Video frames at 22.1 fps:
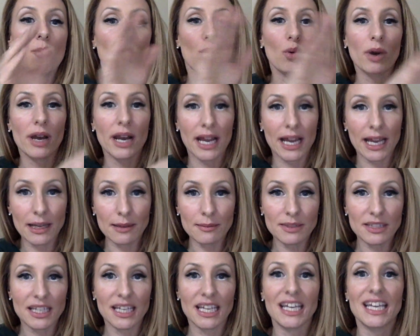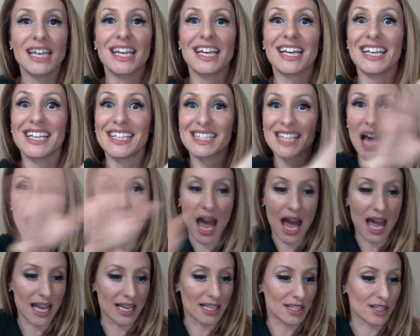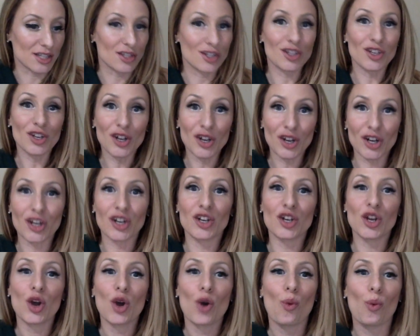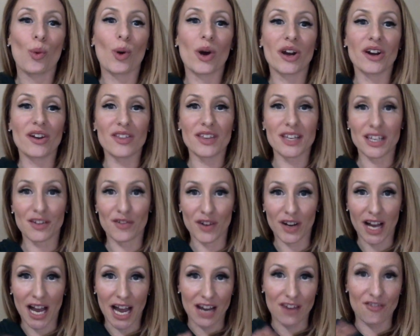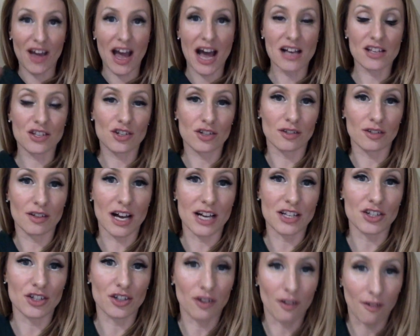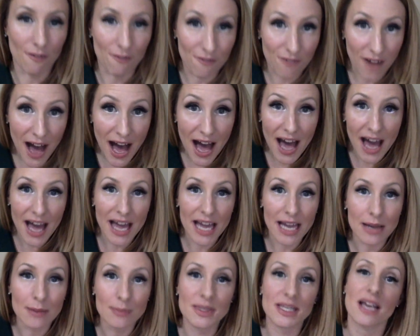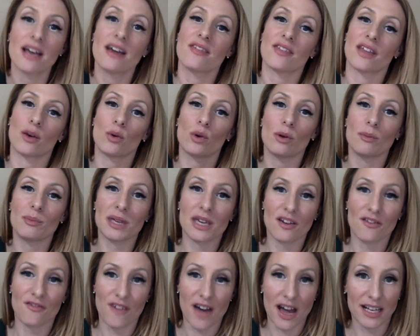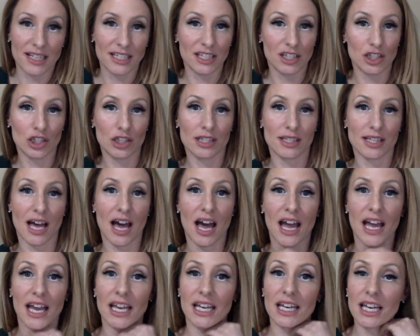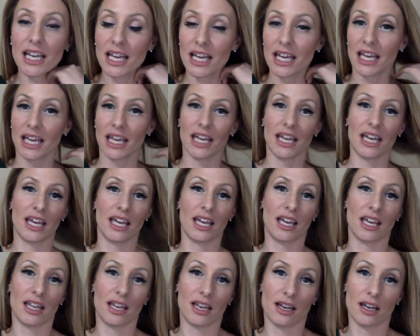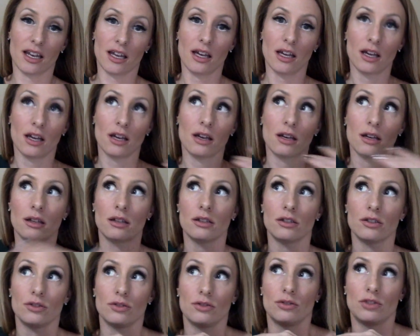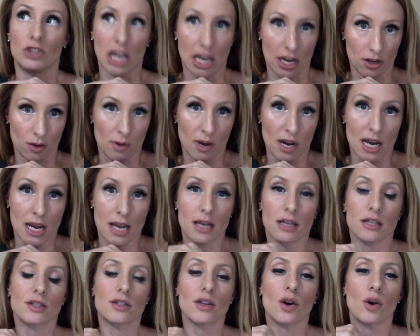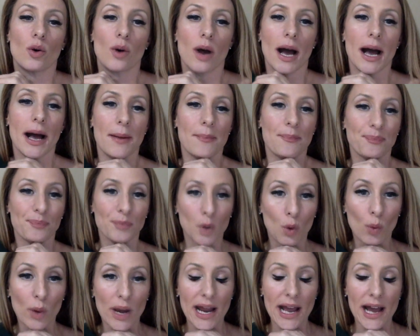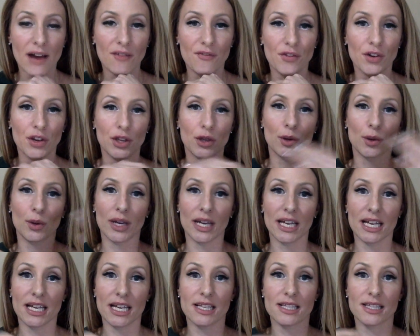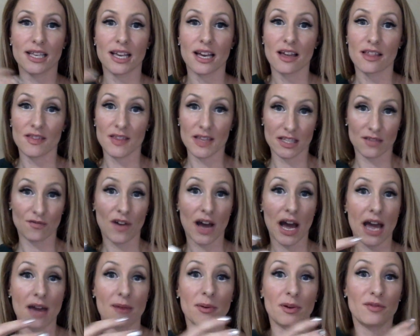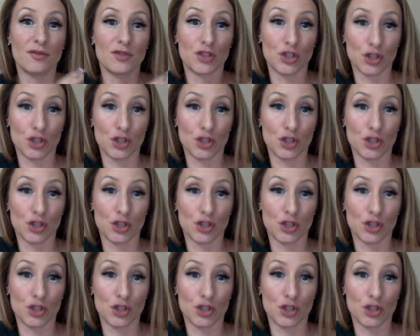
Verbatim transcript: But what I am saying is I discerned what are the different kind of astrological vibes that will be affecting your sign in January. So um, what I have for you is this vibe of